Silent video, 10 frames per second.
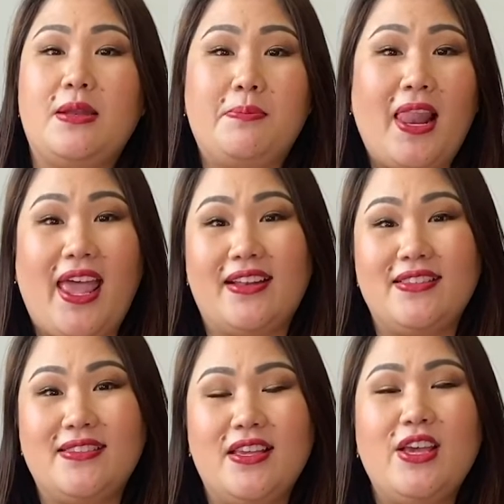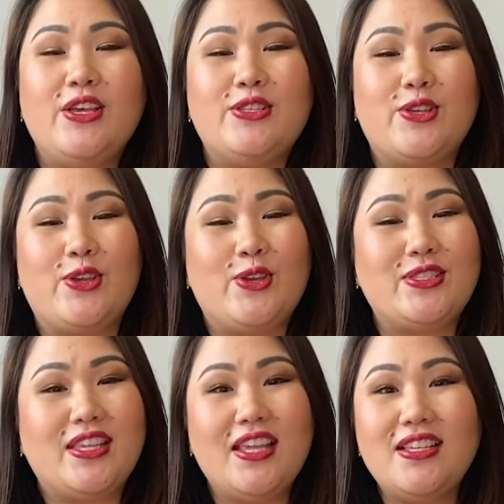plants. So your
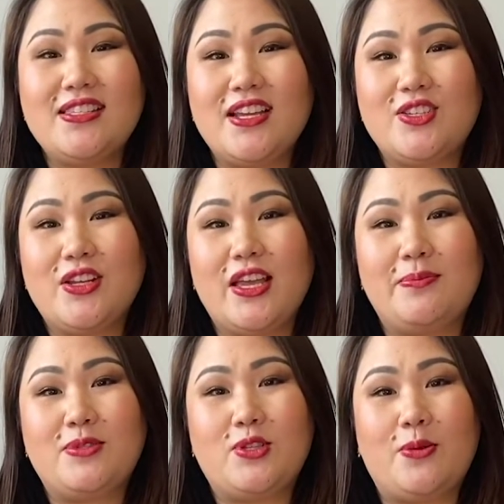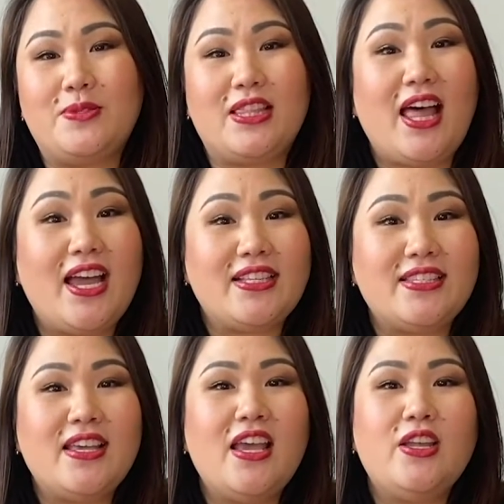skin is actually absorbs light
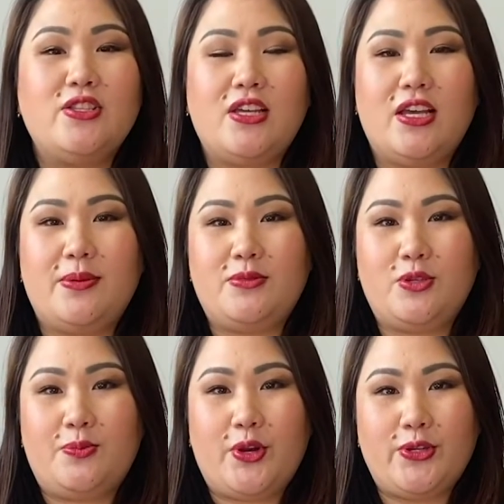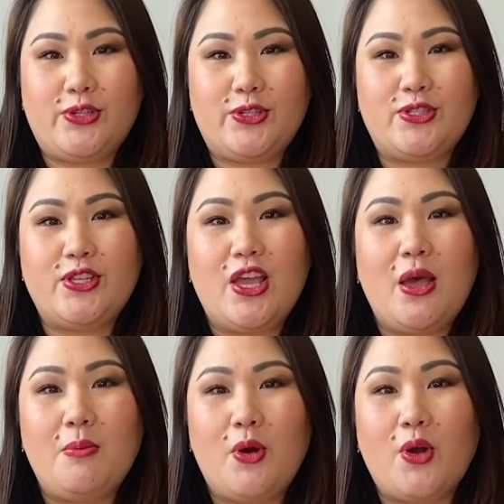to produce
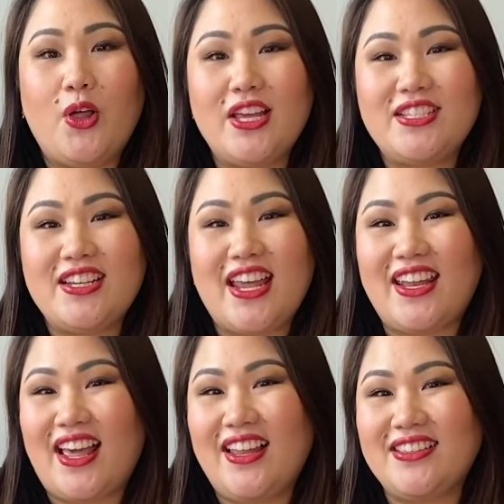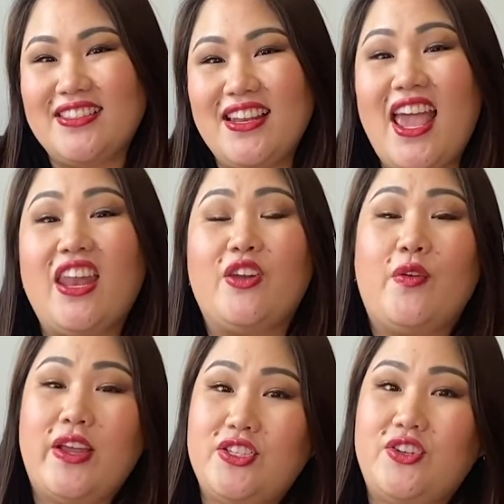more collagen and elastin and
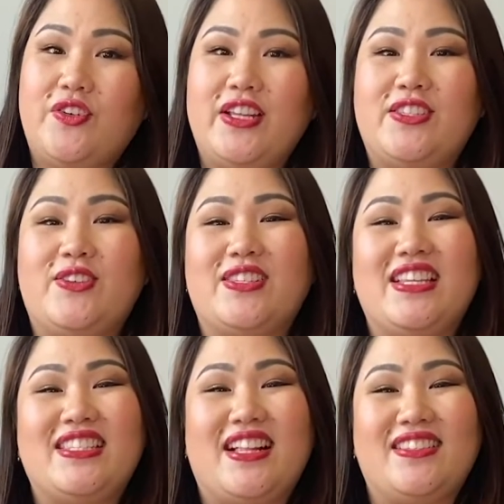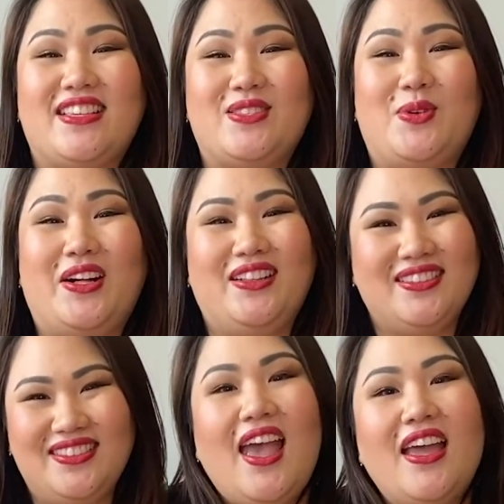regenerate your skin cells as well.
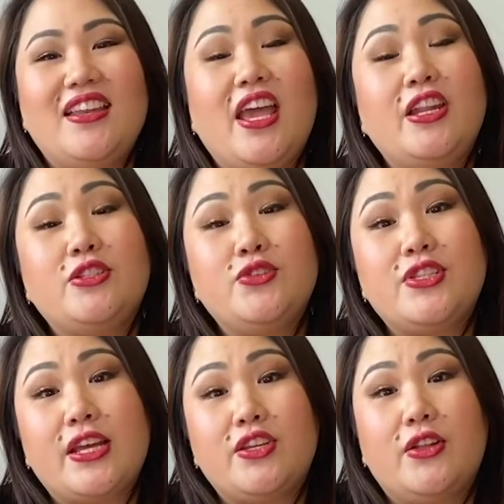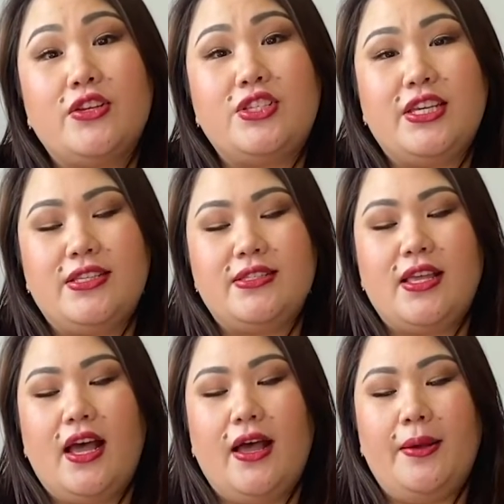And the other 2 technologies
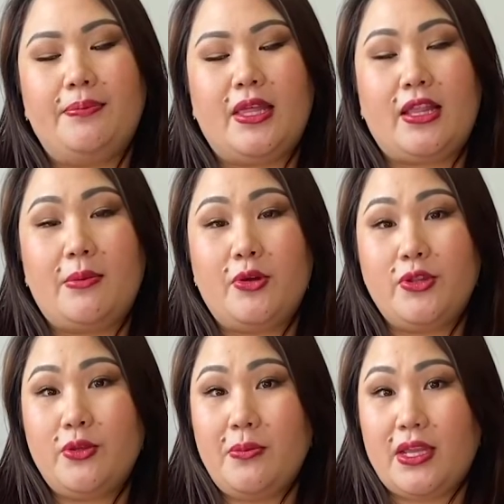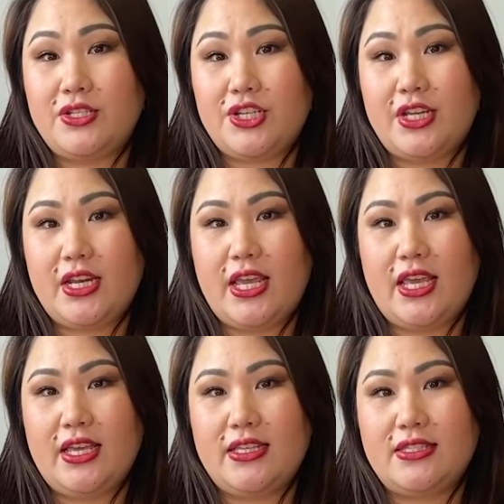that I'm going to mention
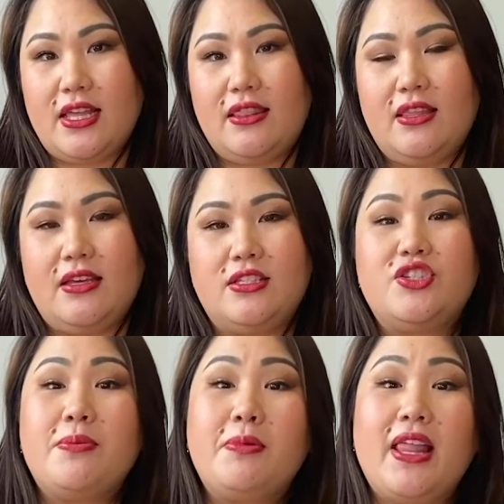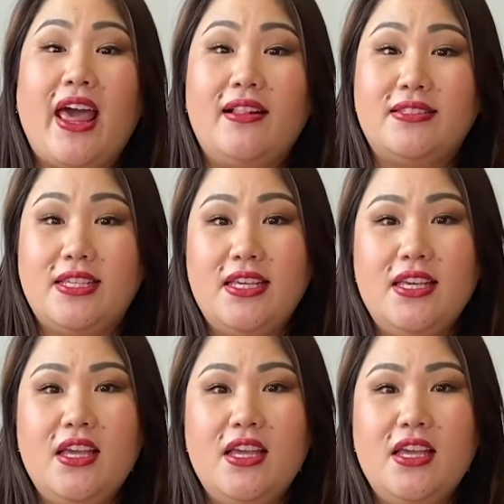is the LLLT,